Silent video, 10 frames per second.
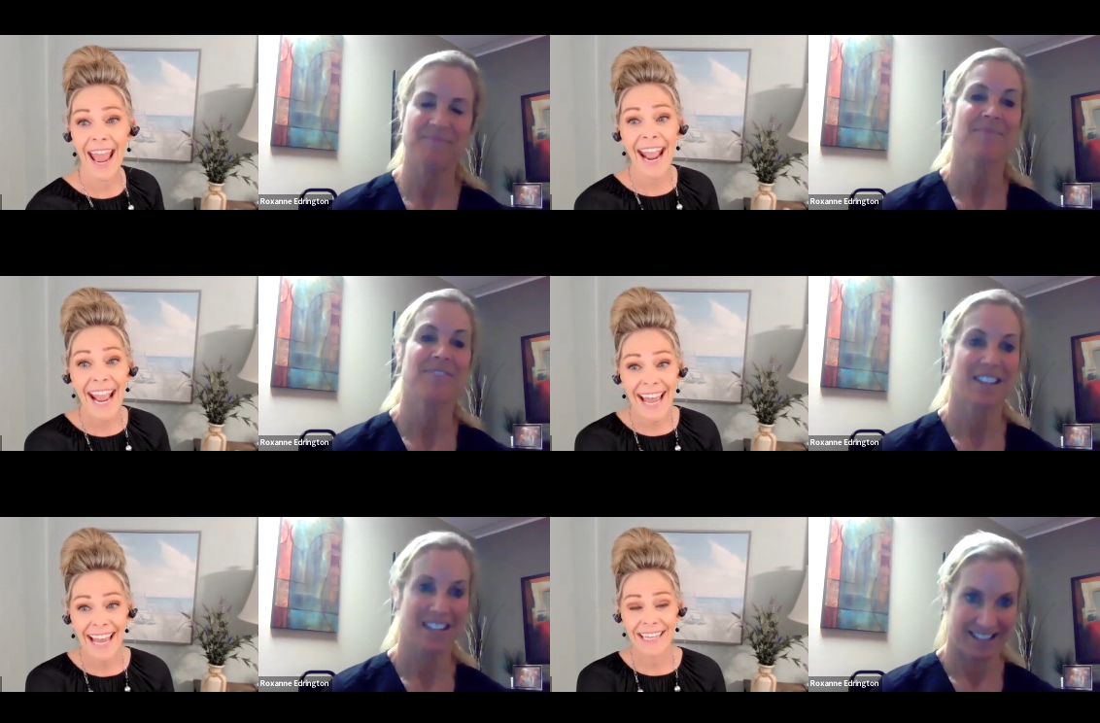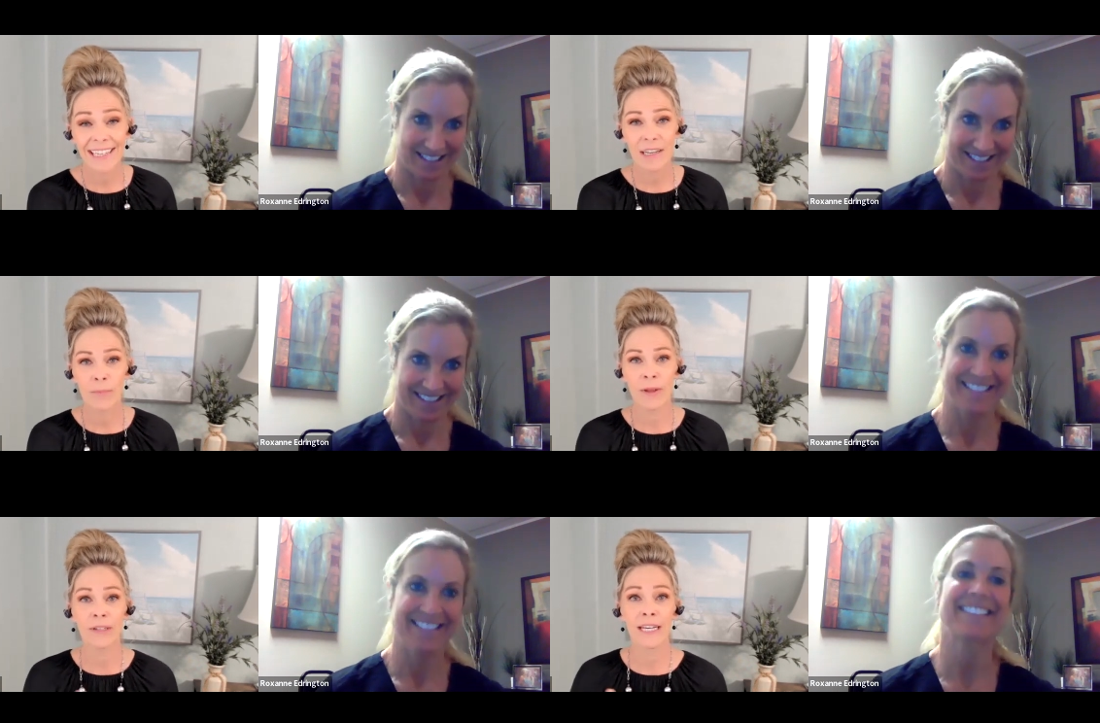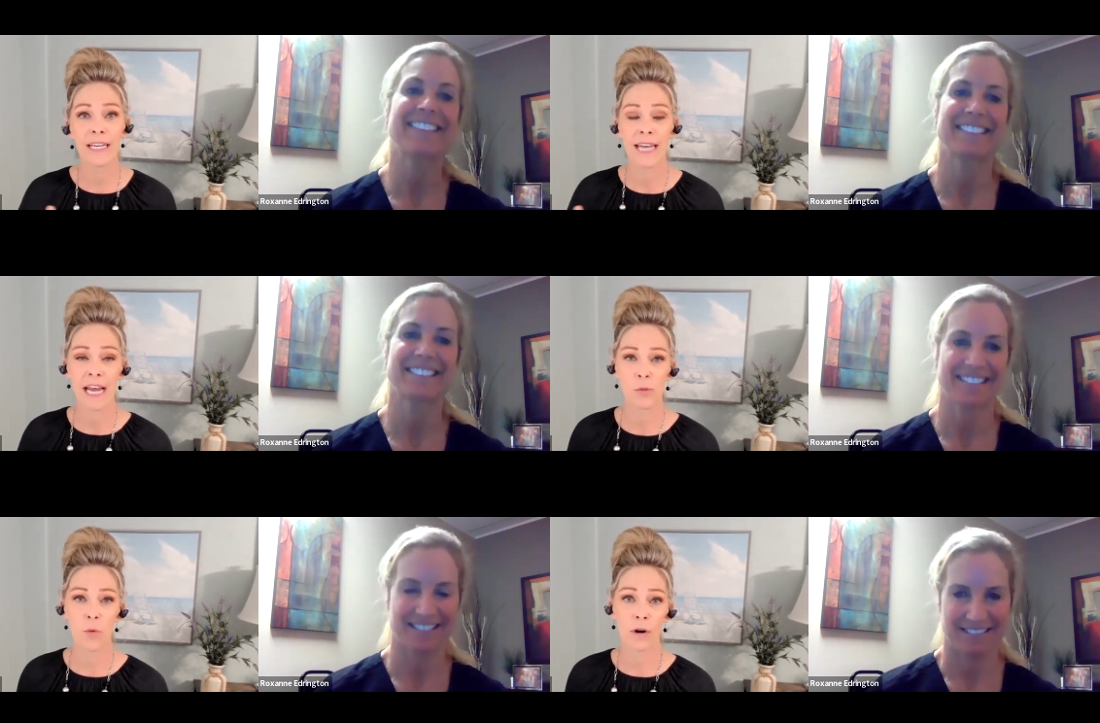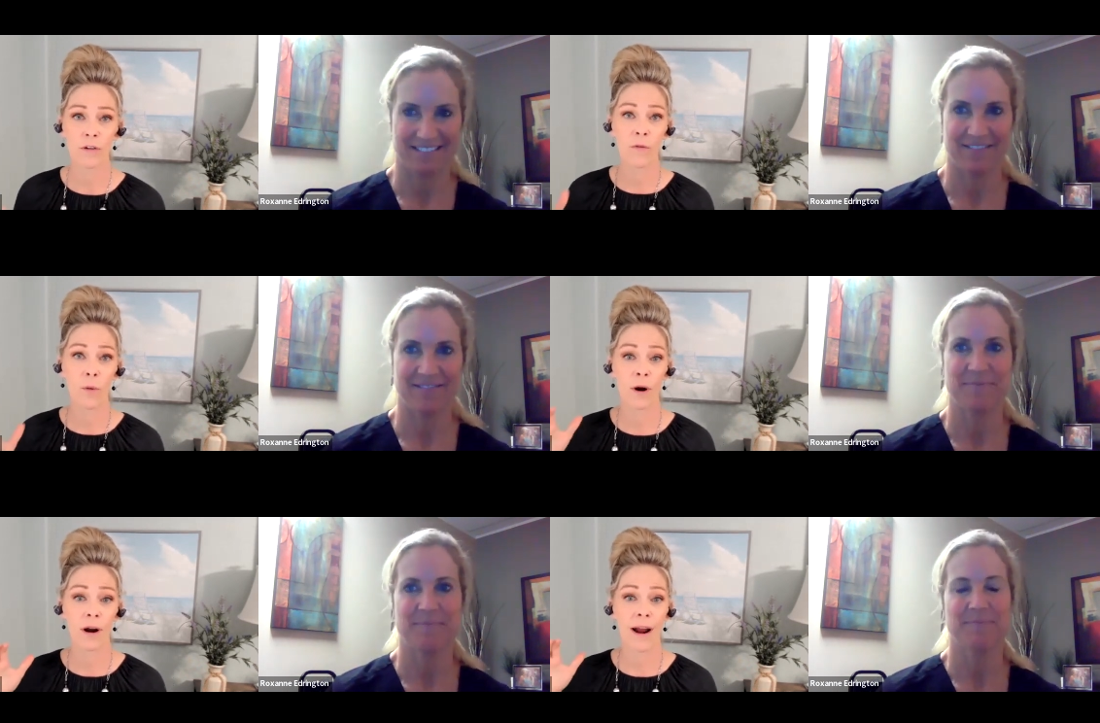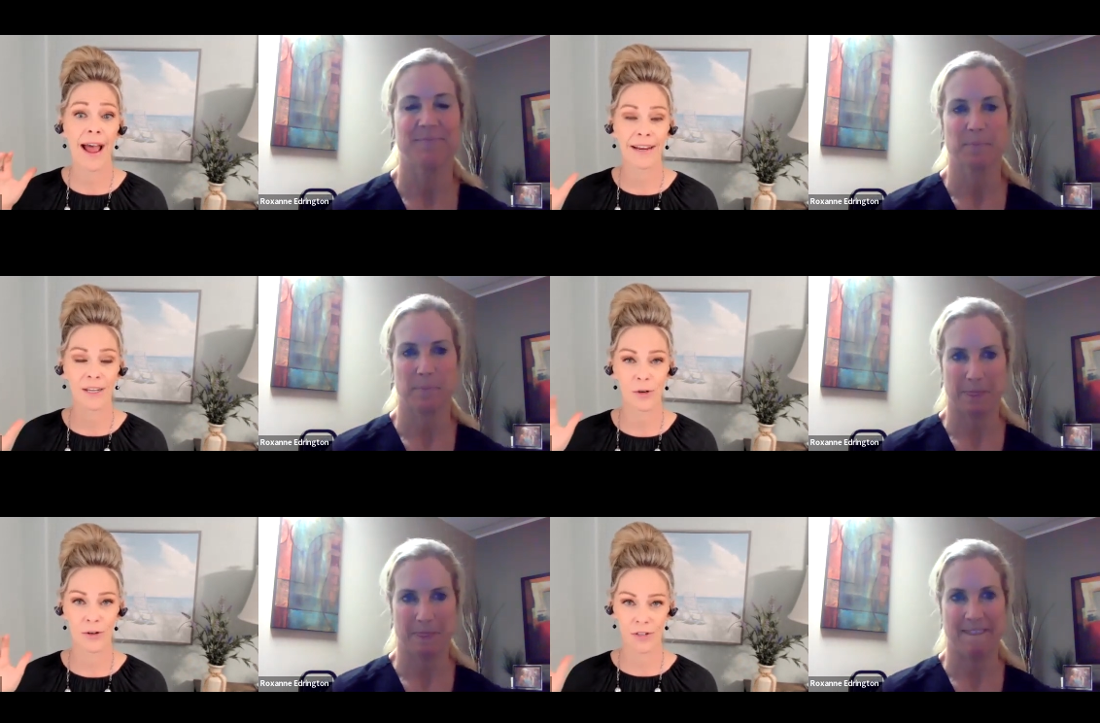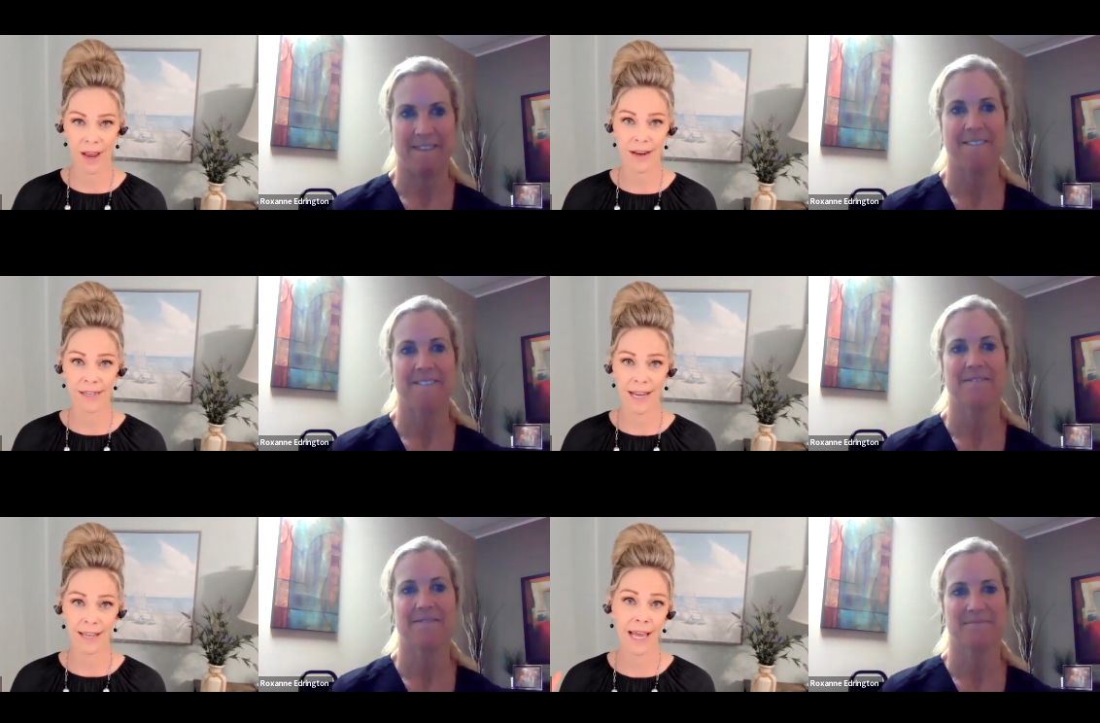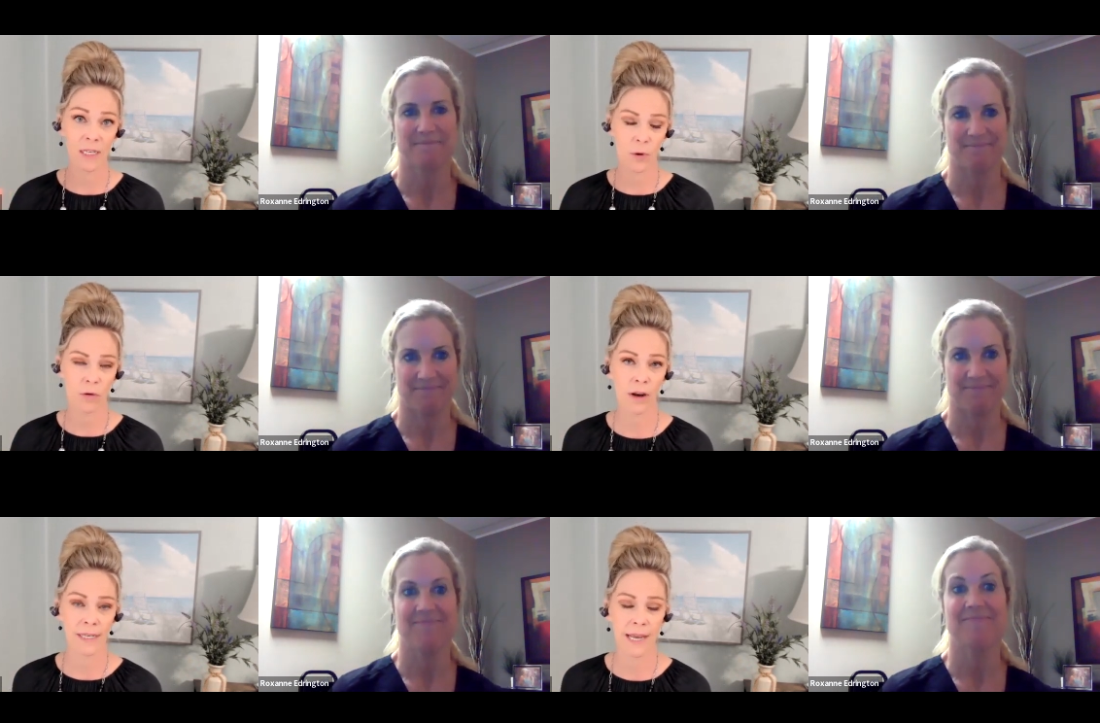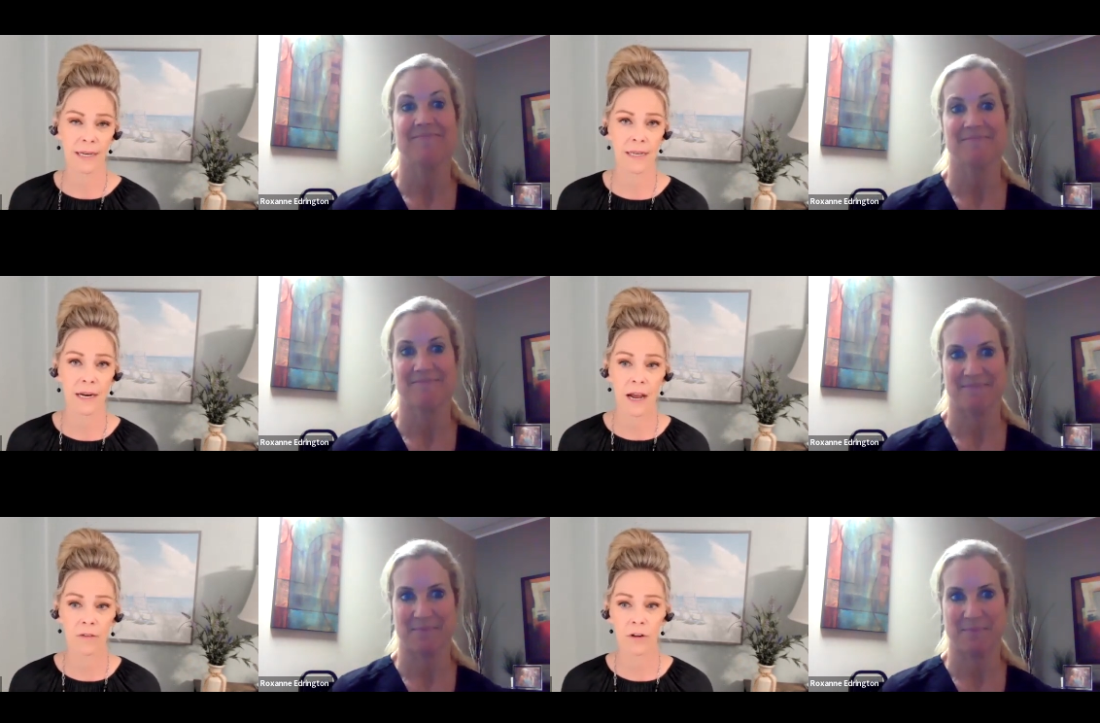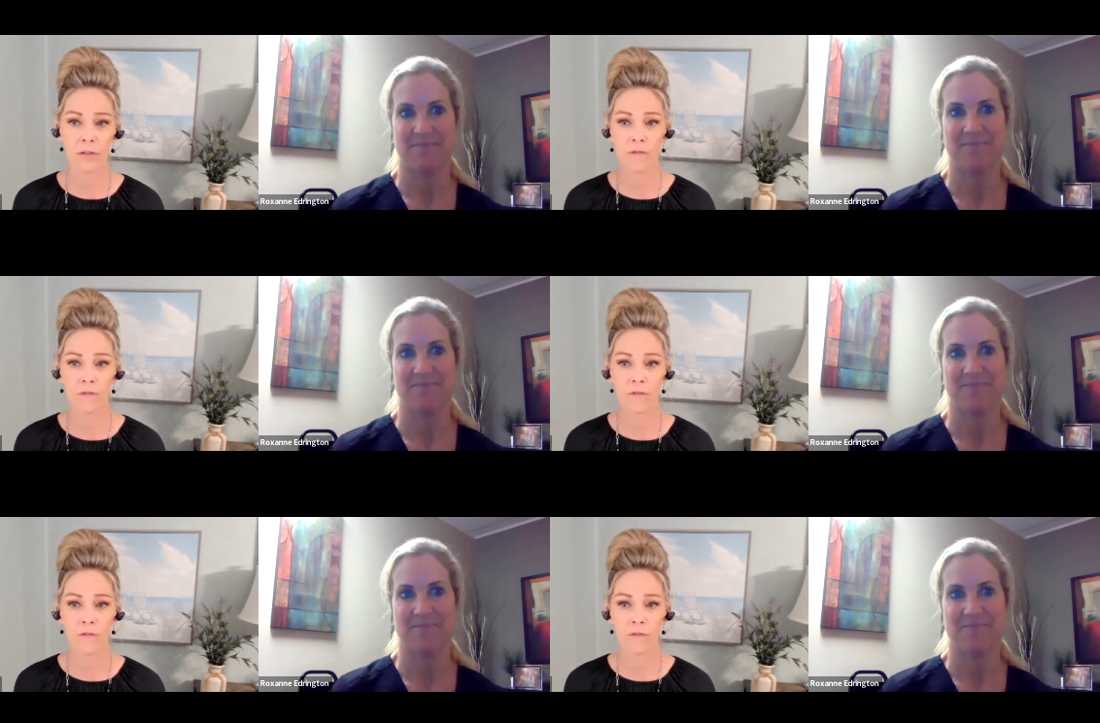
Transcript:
Speaker 1: and building a dashboard for exercising. That's what Roxanne is going to cover